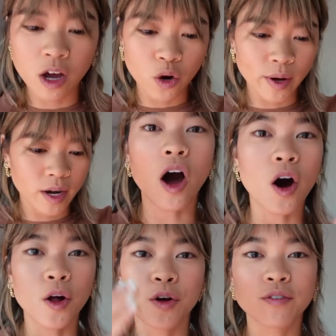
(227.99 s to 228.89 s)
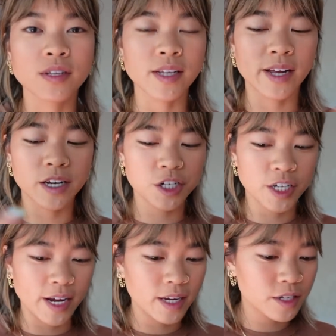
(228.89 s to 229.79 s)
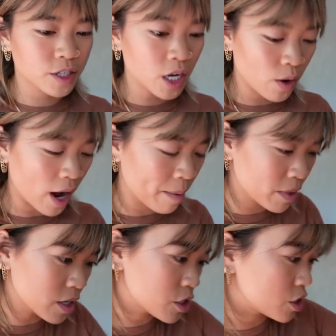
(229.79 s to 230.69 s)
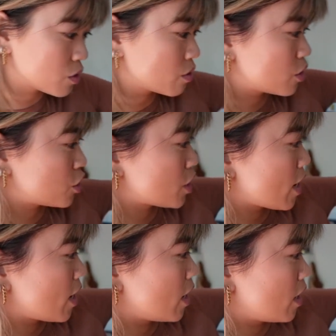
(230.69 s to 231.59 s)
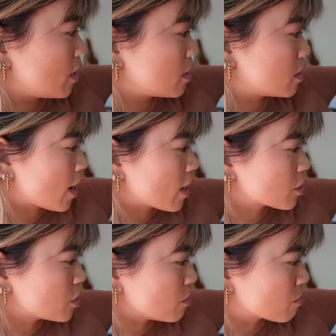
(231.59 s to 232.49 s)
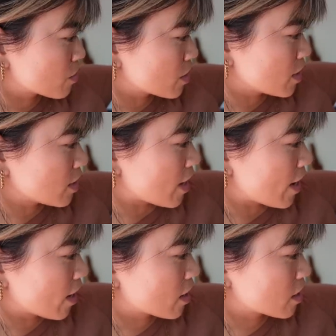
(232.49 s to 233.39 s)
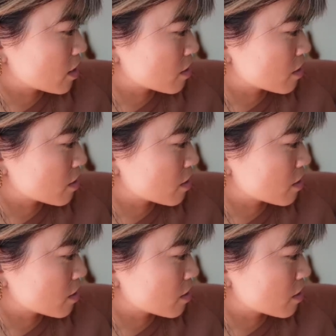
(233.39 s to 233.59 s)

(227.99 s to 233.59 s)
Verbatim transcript: quick all over lid shades. So I'm going to do the shade. I actually really like